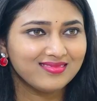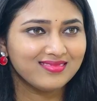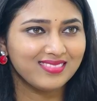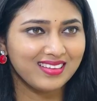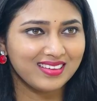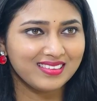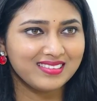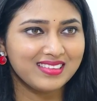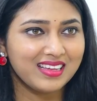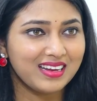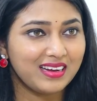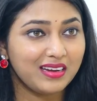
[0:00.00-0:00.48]

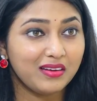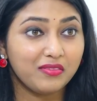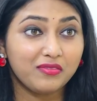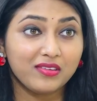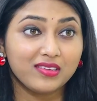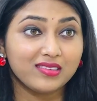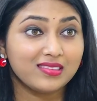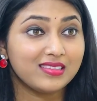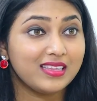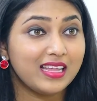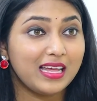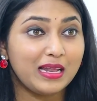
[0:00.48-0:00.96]
Exactly.
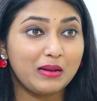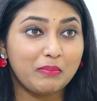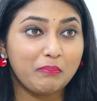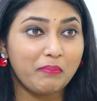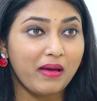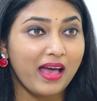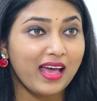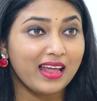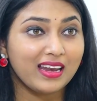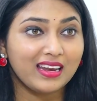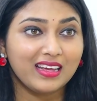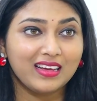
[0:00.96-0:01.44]
First they'll
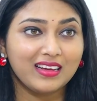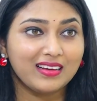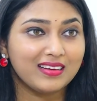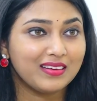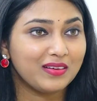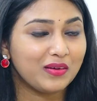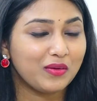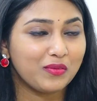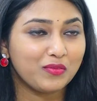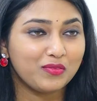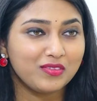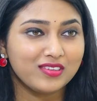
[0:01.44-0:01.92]
panic,
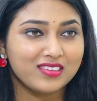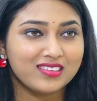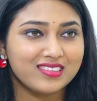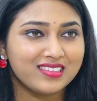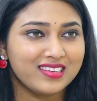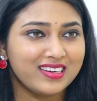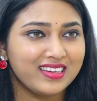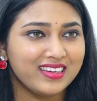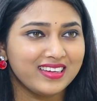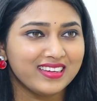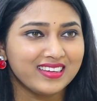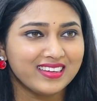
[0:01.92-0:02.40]

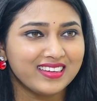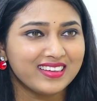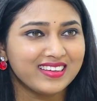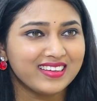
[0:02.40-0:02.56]
obviously.